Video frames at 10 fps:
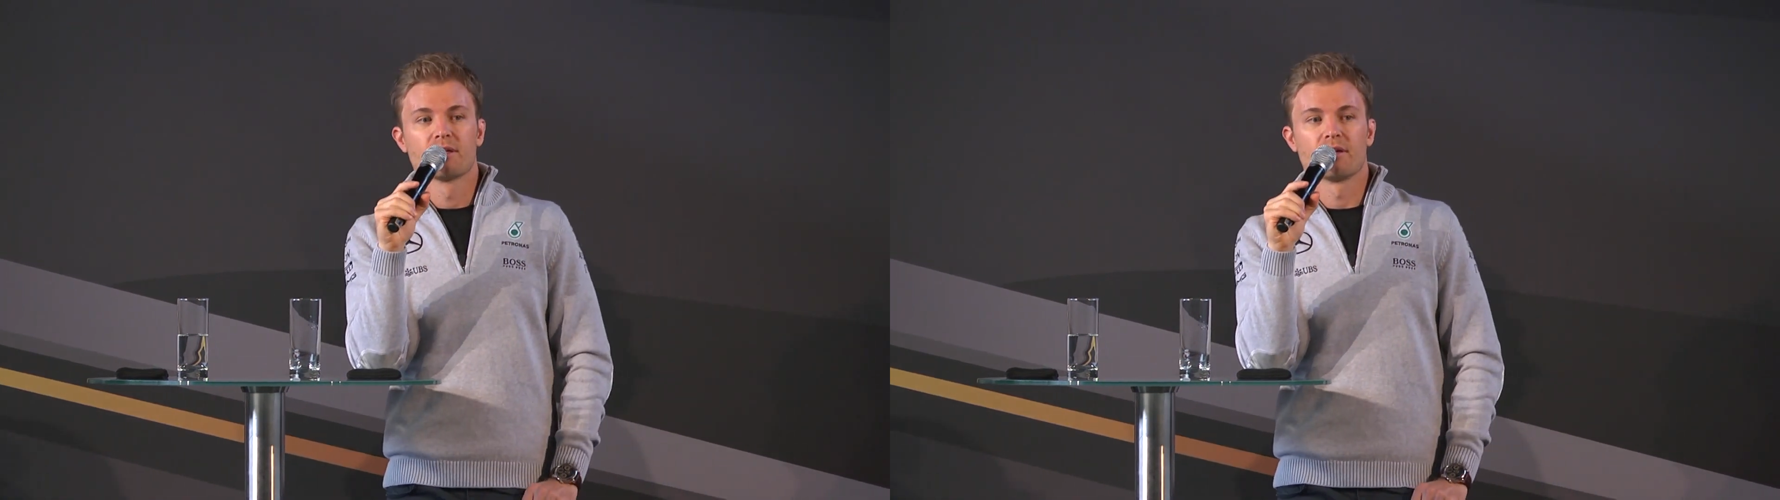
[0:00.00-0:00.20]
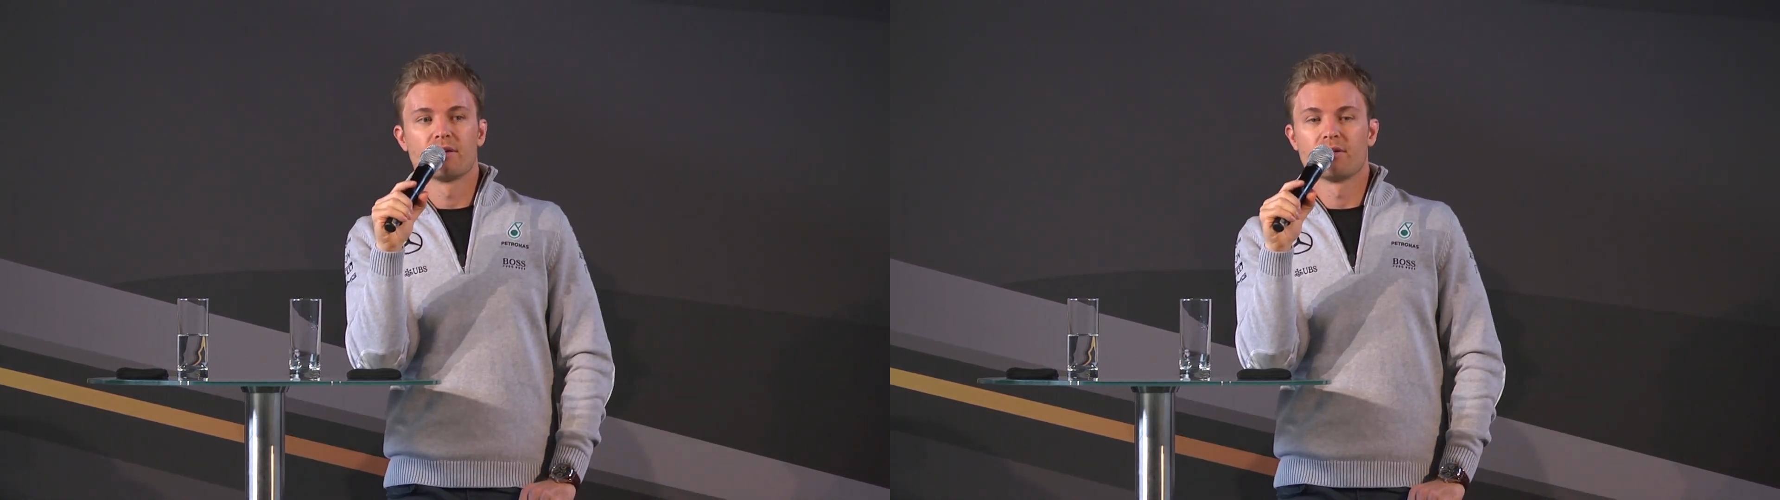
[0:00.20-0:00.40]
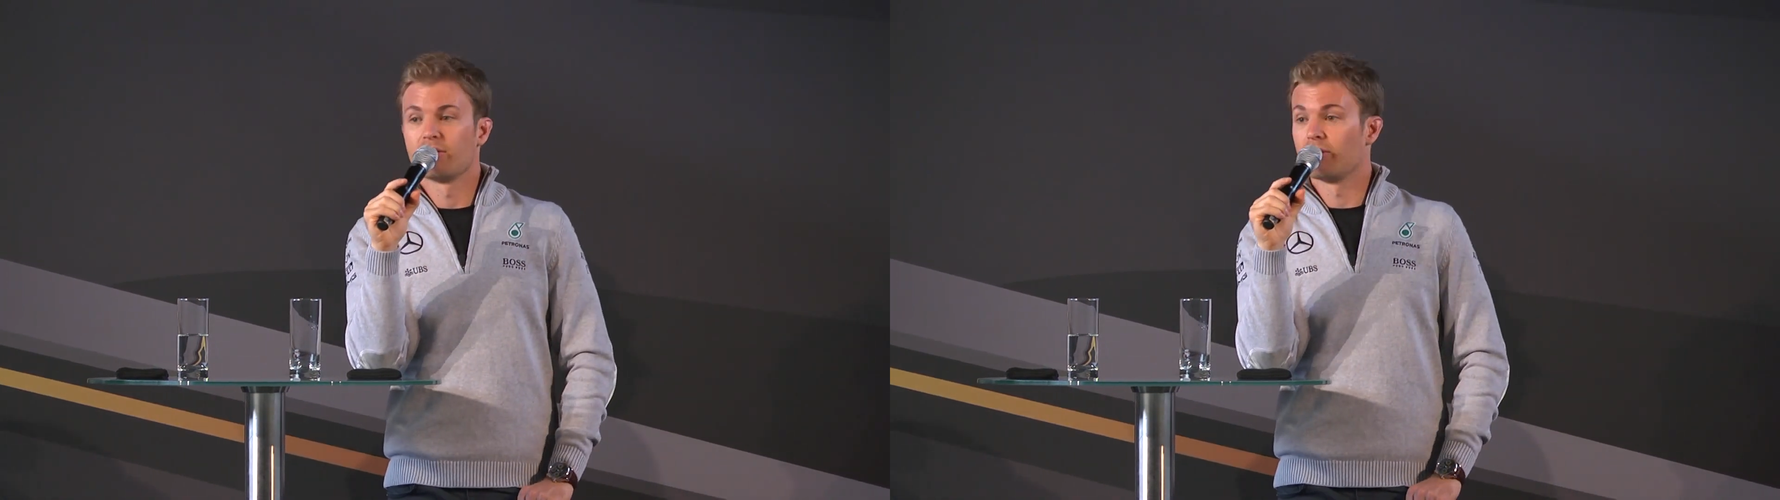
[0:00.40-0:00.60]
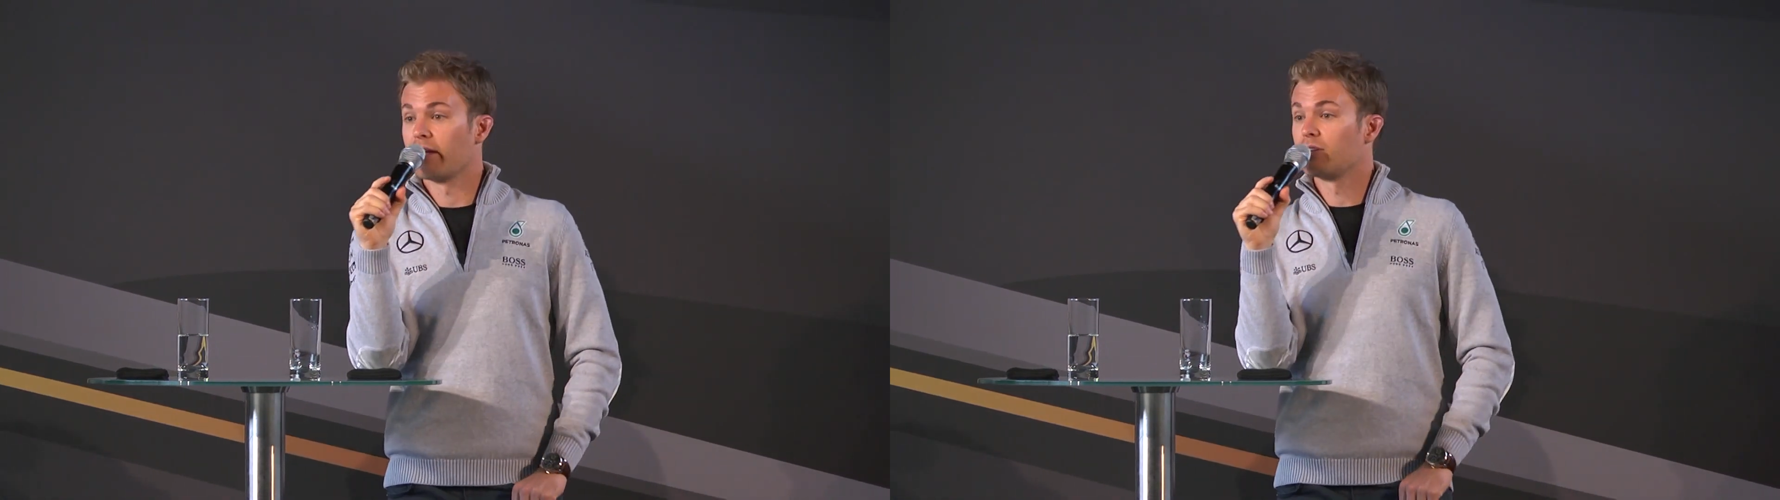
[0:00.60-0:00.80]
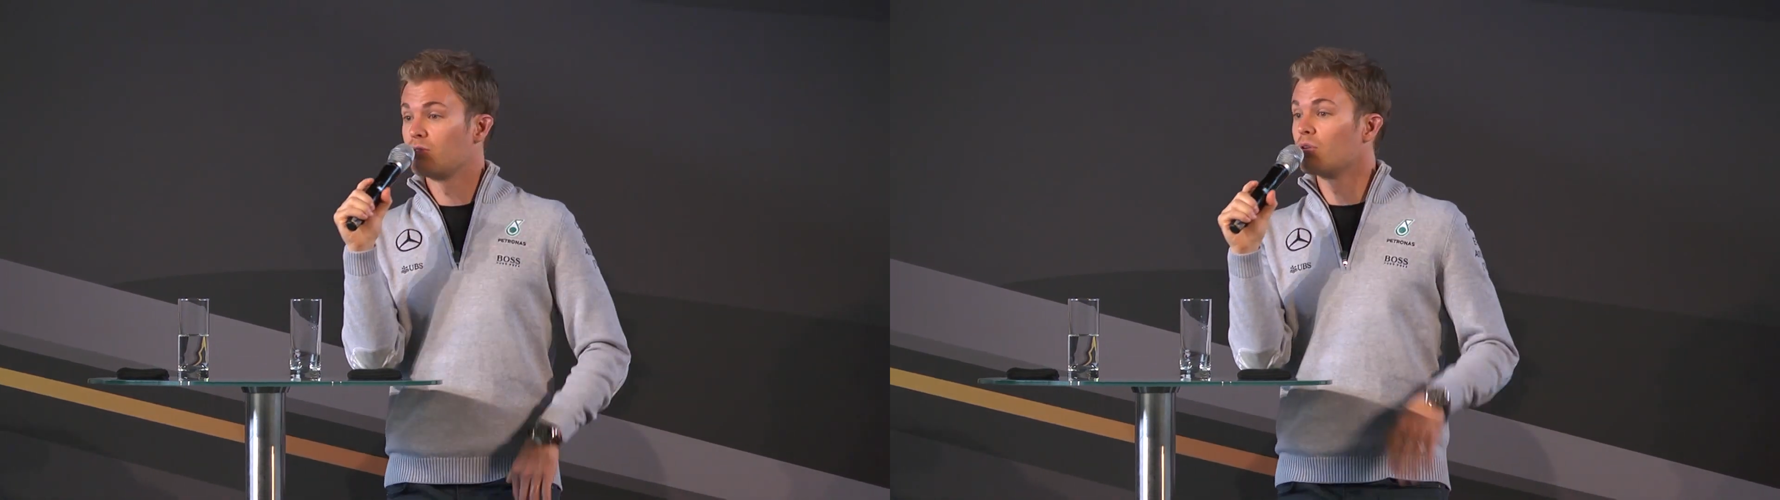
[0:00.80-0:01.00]
And
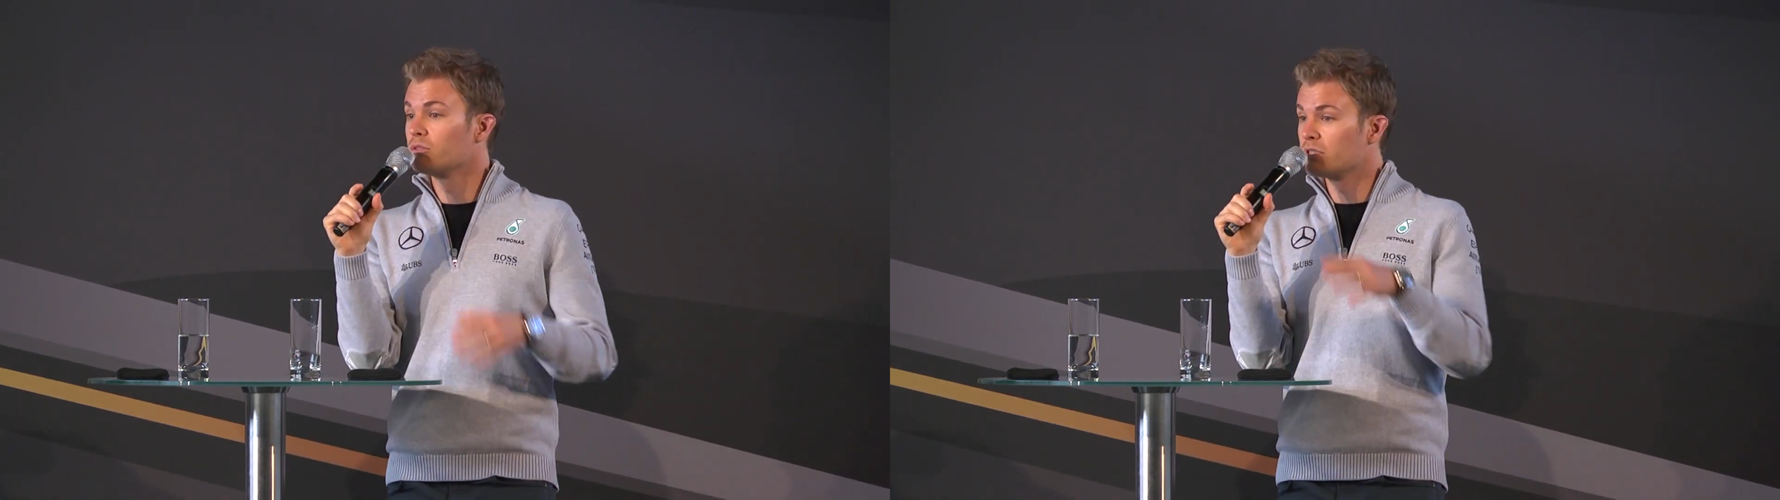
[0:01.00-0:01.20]
I don't